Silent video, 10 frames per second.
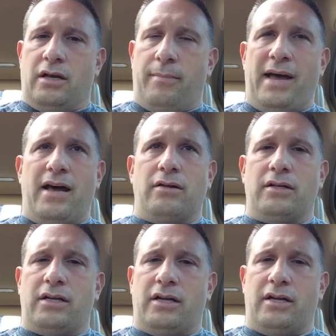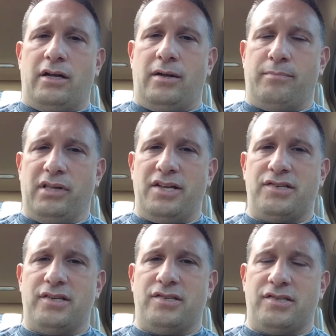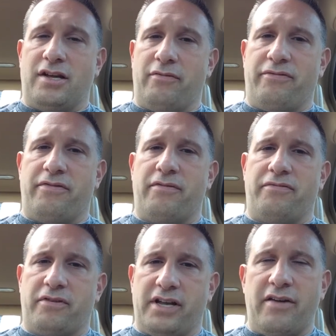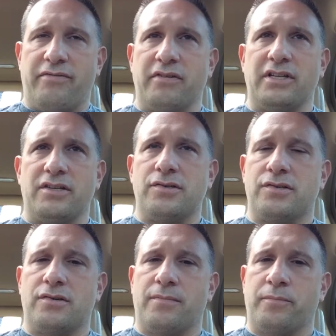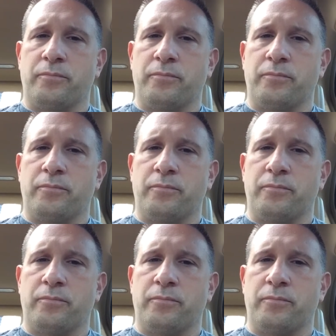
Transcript: about blessed self-forgetfulness.